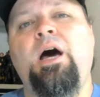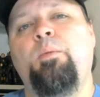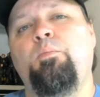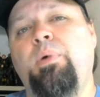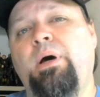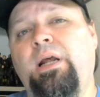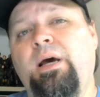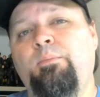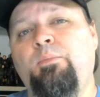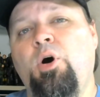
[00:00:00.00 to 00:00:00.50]

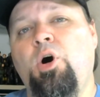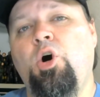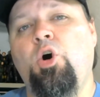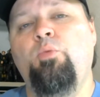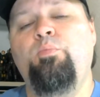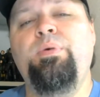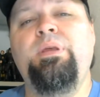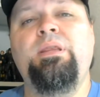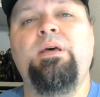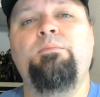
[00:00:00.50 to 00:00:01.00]
But I'm
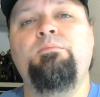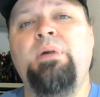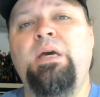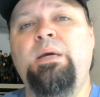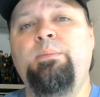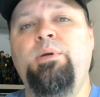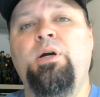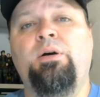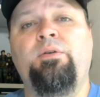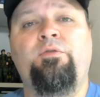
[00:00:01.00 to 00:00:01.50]
hoping that
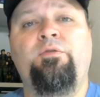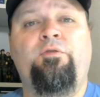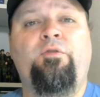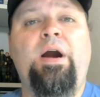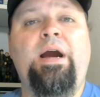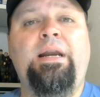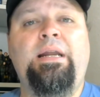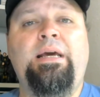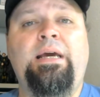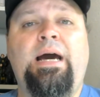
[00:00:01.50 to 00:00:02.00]
maybe on
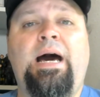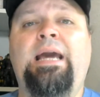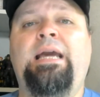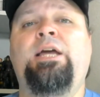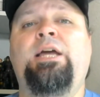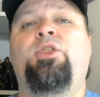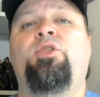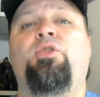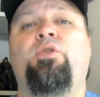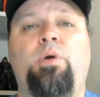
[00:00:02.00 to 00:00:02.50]
Friday I
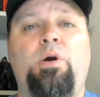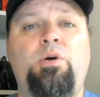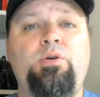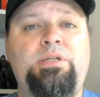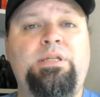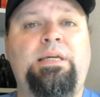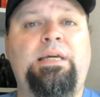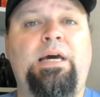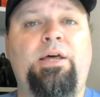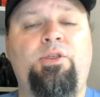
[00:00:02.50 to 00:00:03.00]
can throw
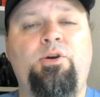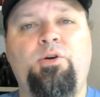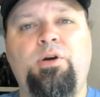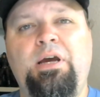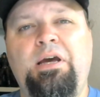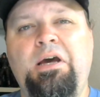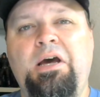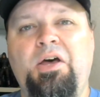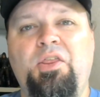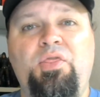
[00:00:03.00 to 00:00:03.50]
together
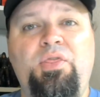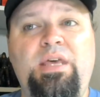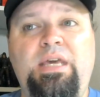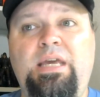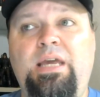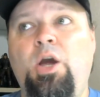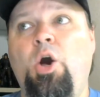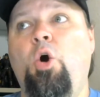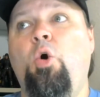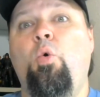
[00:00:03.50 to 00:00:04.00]

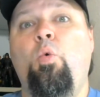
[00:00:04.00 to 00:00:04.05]
the